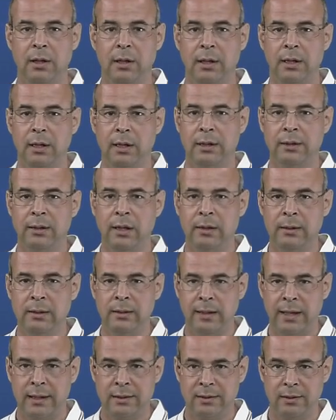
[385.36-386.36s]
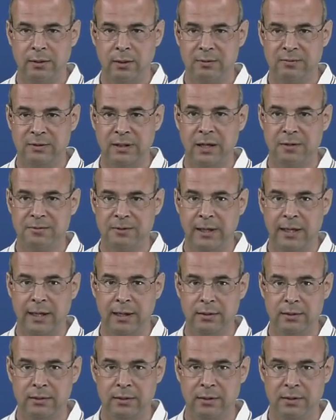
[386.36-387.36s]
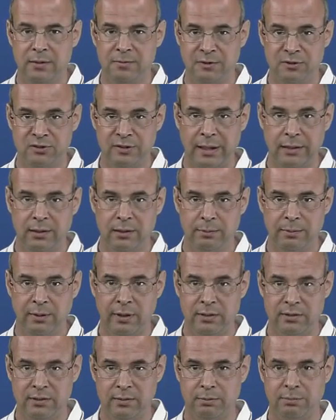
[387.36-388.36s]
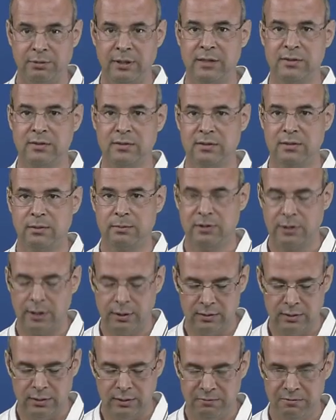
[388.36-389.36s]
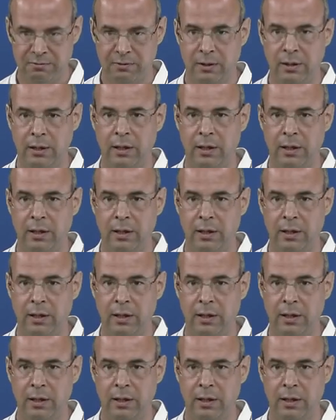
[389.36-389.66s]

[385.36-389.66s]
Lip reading: In early Latin, on the other hand, the second person present subjunctive